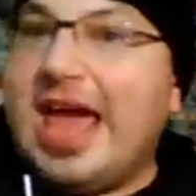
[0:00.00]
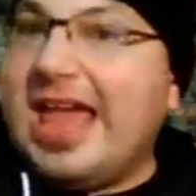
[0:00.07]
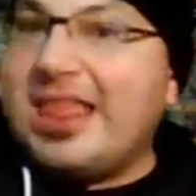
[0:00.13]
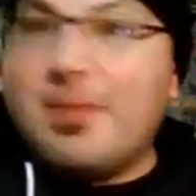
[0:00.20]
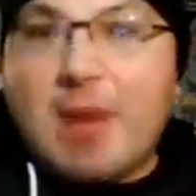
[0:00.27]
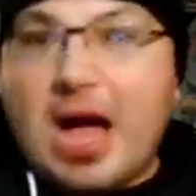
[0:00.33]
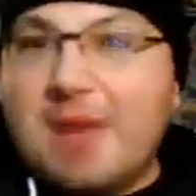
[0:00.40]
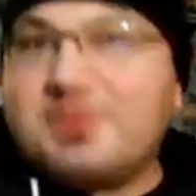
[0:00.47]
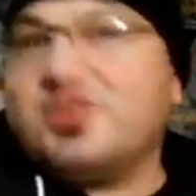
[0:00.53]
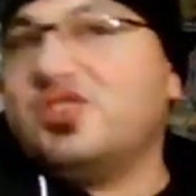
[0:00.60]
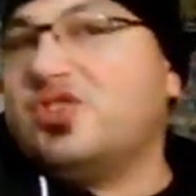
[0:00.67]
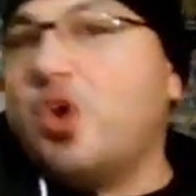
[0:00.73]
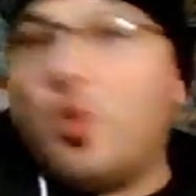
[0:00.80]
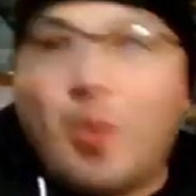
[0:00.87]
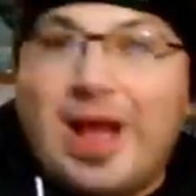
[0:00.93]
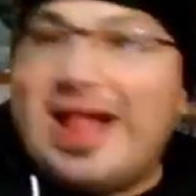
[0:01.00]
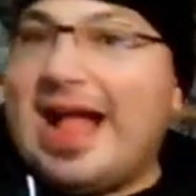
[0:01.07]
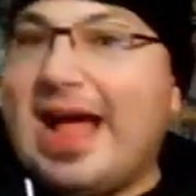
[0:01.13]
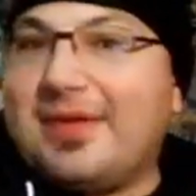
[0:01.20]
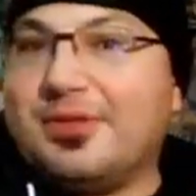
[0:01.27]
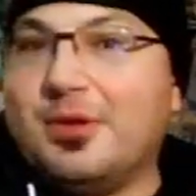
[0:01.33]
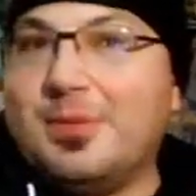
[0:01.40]
And the mobsters go
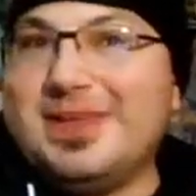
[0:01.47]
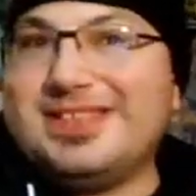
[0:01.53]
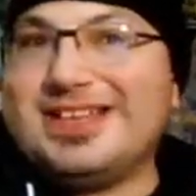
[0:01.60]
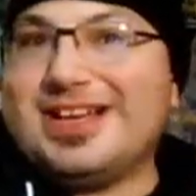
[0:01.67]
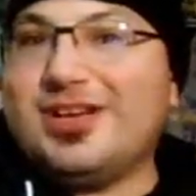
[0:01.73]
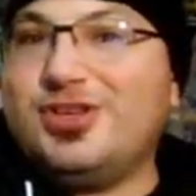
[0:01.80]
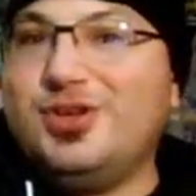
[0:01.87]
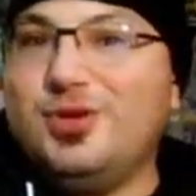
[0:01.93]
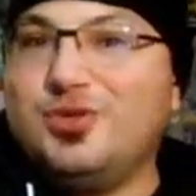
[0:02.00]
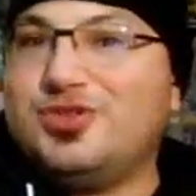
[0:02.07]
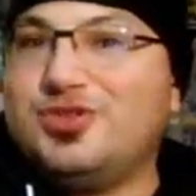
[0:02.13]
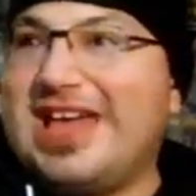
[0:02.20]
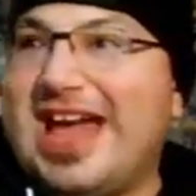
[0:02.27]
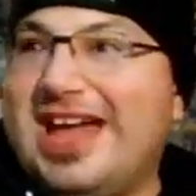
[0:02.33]
right after them. It's like a huge